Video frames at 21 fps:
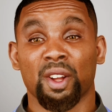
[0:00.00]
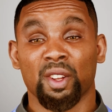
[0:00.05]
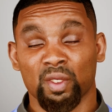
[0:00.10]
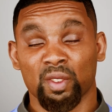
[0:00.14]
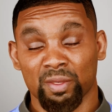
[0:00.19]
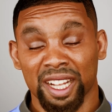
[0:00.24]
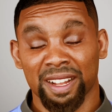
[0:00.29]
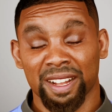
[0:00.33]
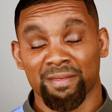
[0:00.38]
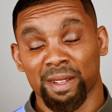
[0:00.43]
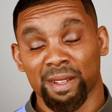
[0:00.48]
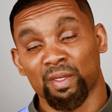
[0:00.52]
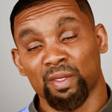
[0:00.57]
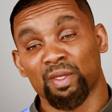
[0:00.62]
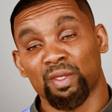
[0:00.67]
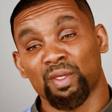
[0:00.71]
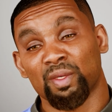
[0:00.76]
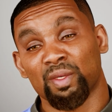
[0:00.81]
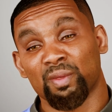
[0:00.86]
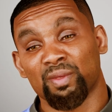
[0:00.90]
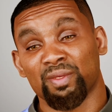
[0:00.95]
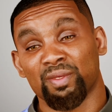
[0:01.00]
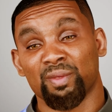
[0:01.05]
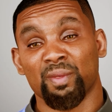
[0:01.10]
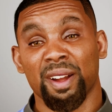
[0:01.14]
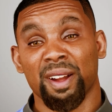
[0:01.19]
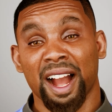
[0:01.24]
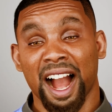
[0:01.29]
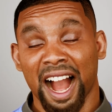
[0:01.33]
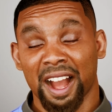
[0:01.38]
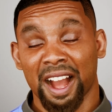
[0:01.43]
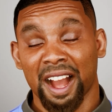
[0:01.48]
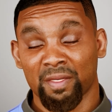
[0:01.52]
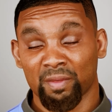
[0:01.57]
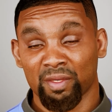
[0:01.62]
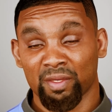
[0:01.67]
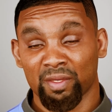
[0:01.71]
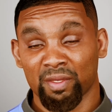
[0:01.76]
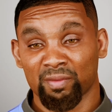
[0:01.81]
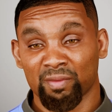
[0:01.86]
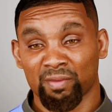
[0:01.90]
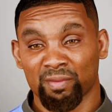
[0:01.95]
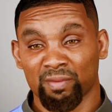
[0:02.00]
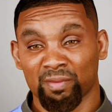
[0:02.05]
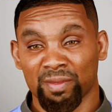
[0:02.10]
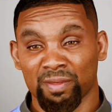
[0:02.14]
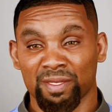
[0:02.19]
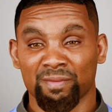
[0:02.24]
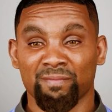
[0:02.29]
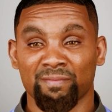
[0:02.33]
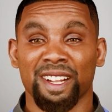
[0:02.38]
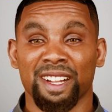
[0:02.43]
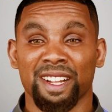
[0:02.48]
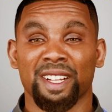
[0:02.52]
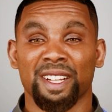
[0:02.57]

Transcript: you're going to be able to use your Android phone